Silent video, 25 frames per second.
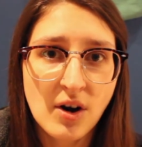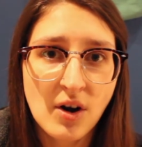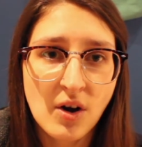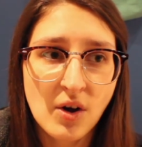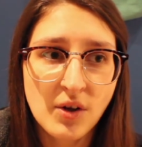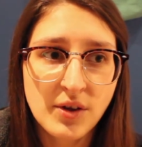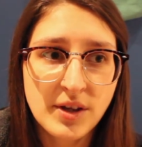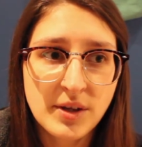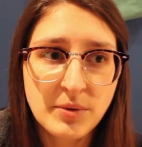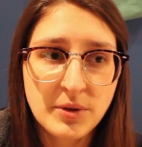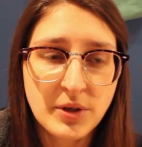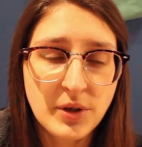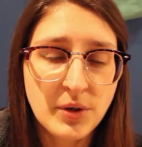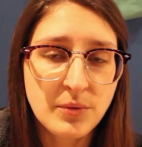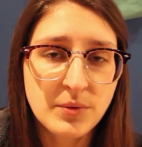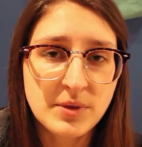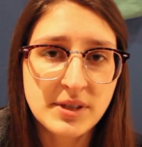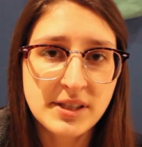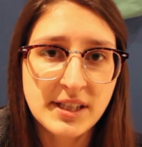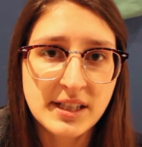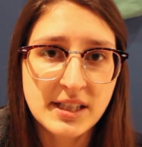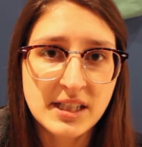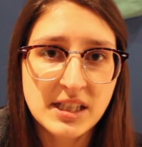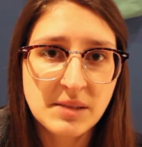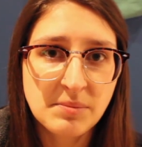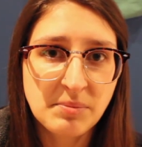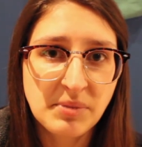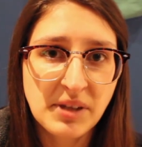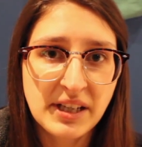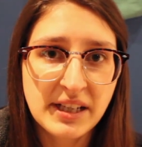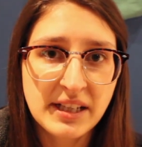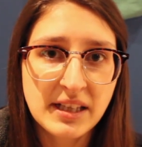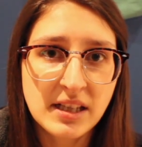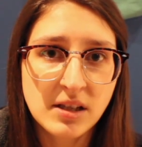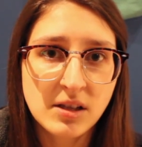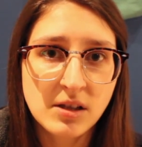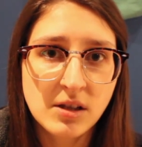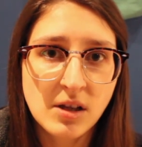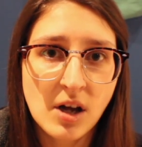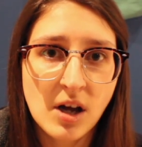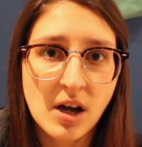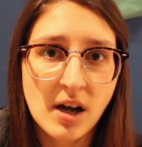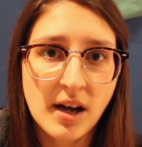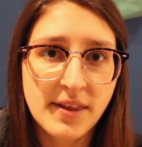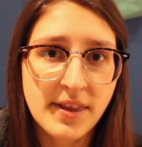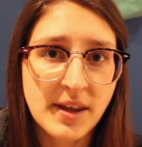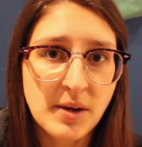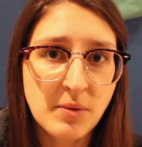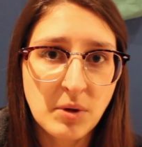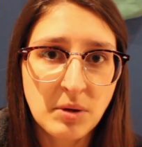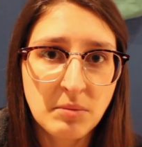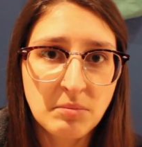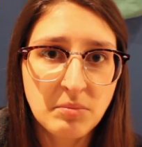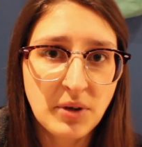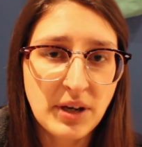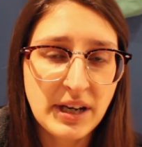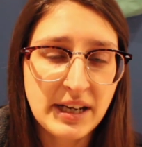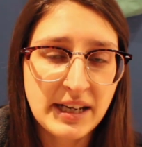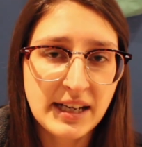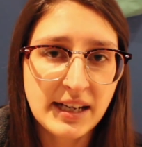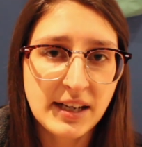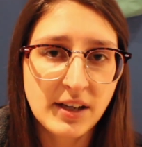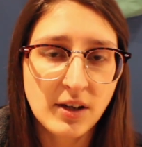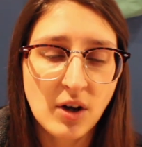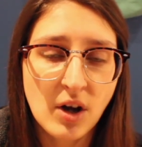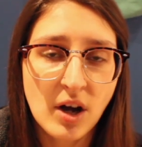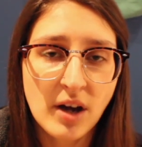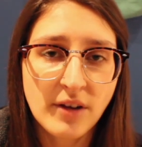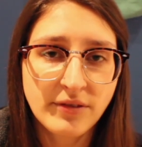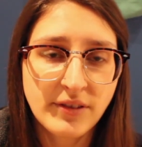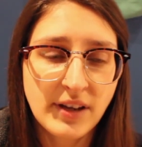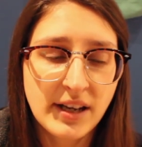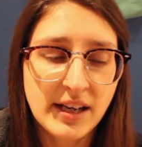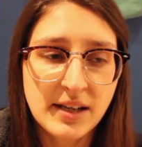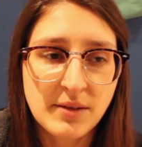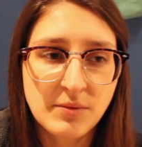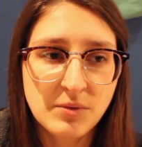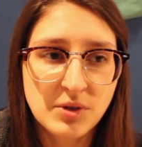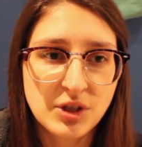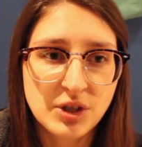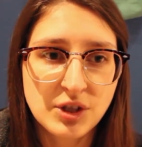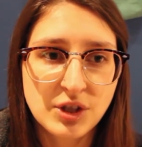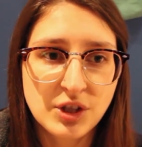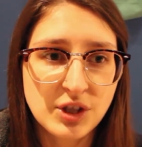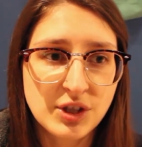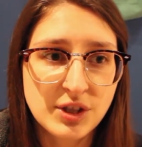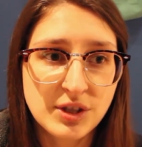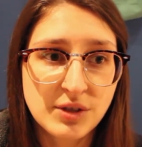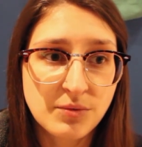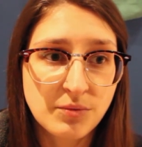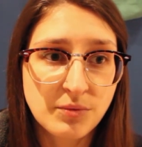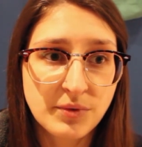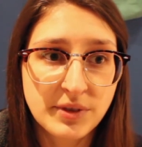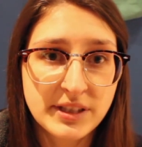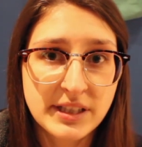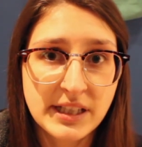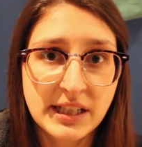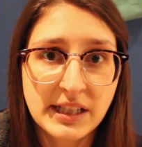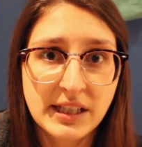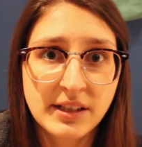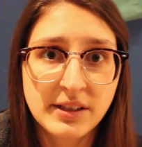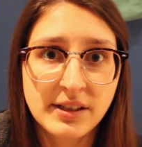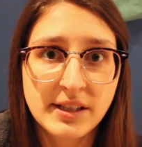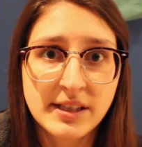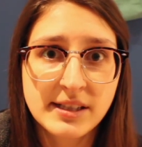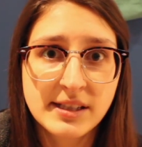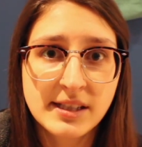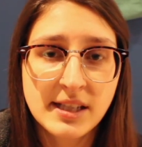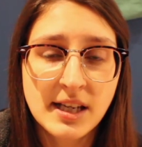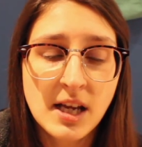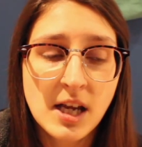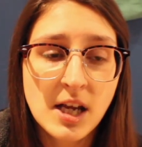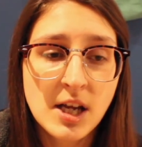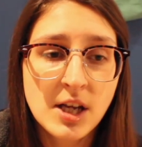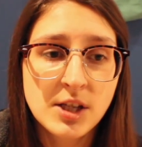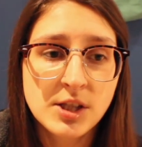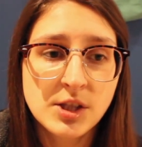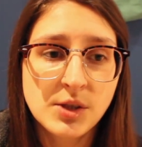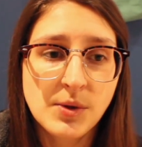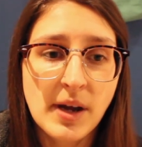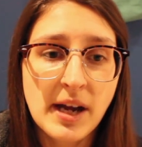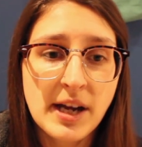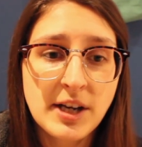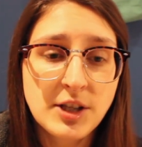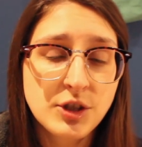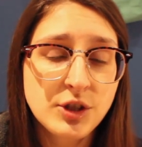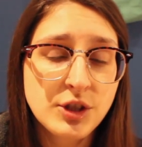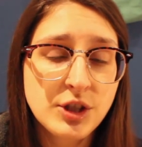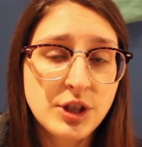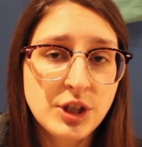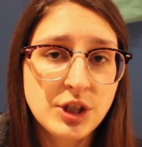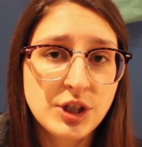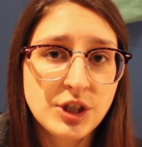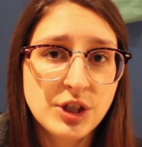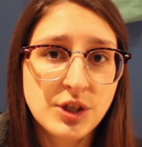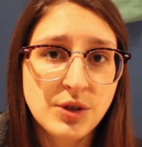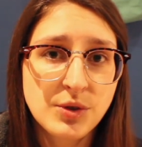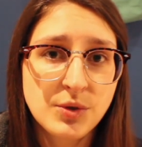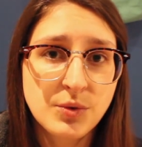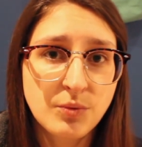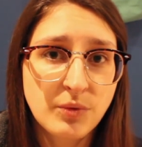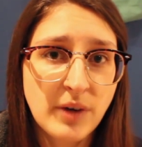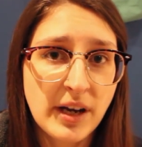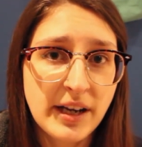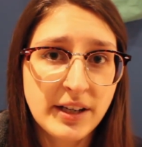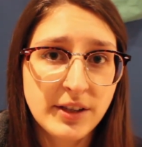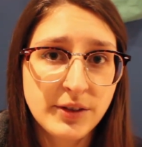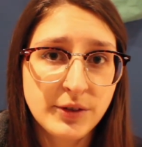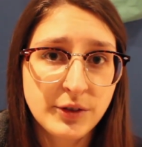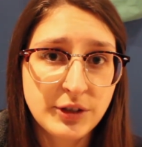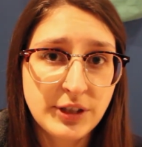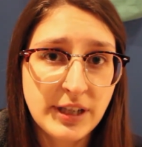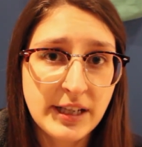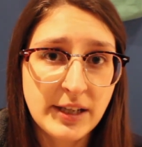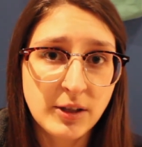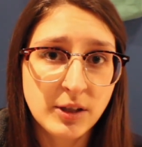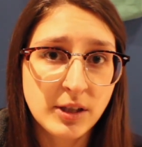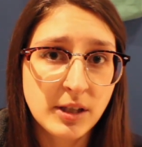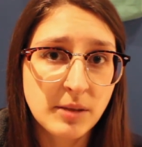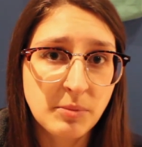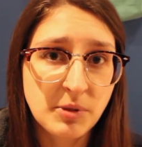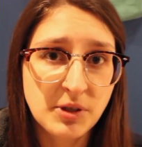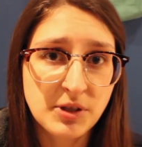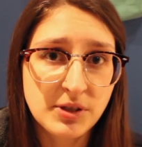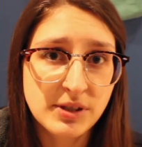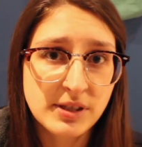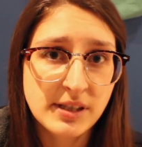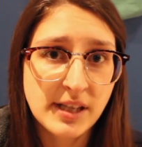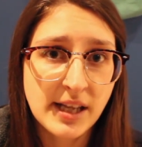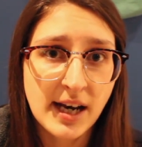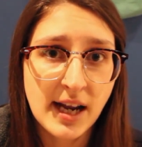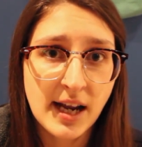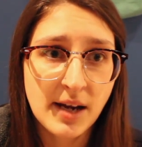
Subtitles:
all they were doing was like splitting the claw, and they weren't breaking it off, and it was just ridiculous. So I actually just use regular nail clippers that